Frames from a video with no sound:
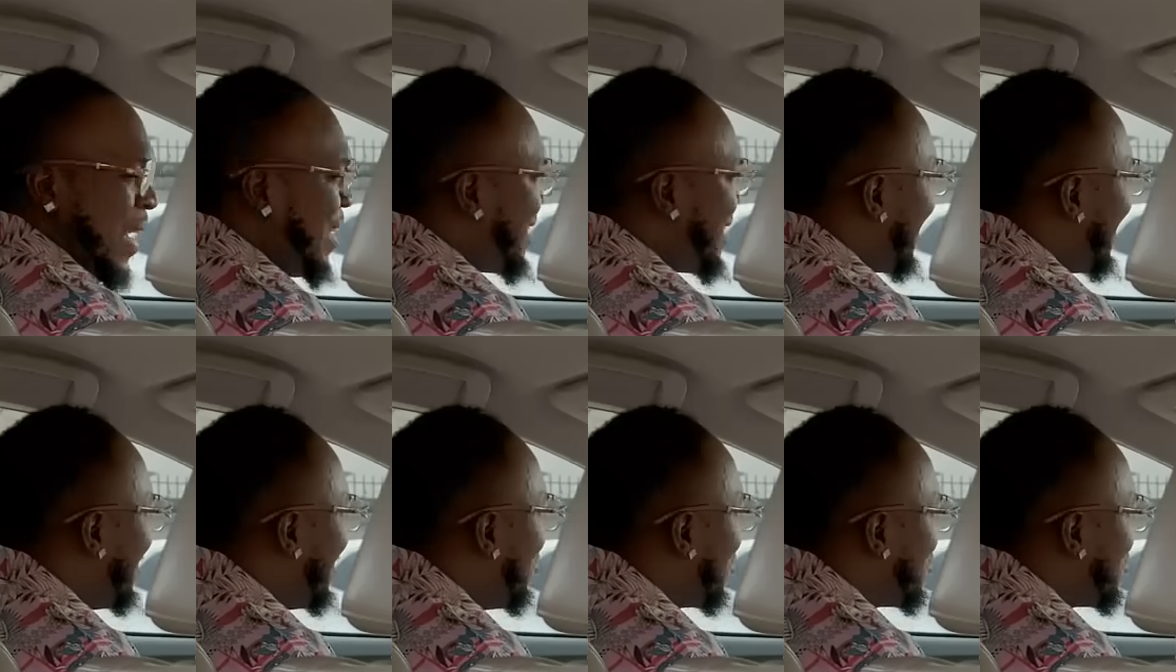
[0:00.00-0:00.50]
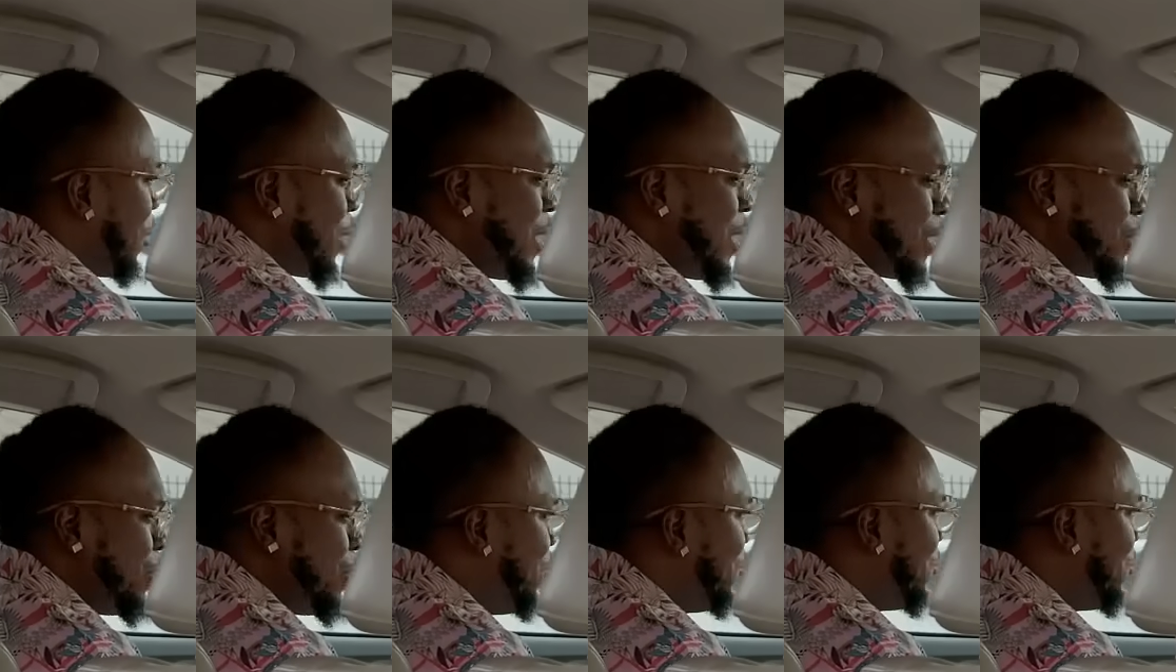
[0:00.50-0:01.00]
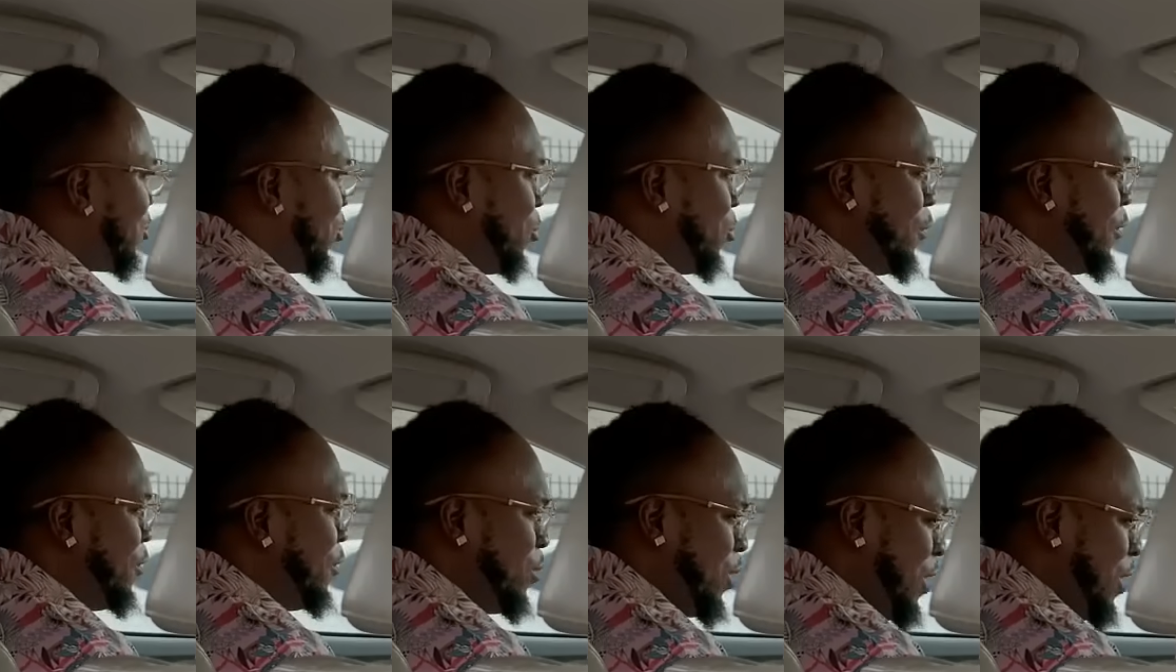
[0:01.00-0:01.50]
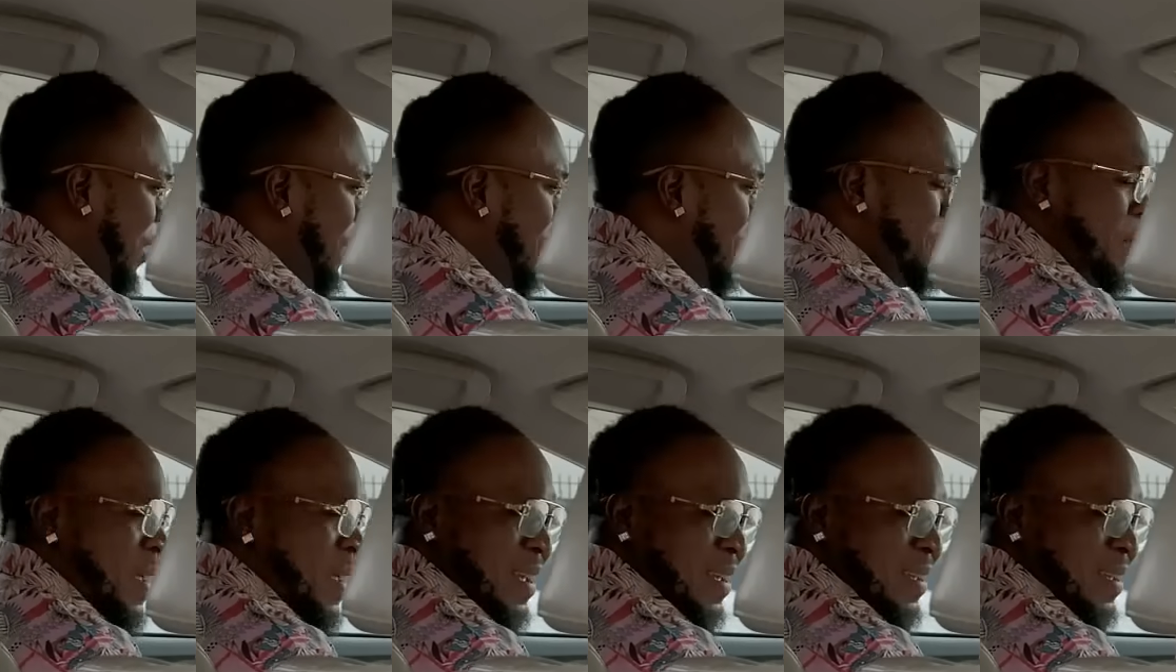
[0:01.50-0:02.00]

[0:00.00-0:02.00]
And she did not bother to even tell me?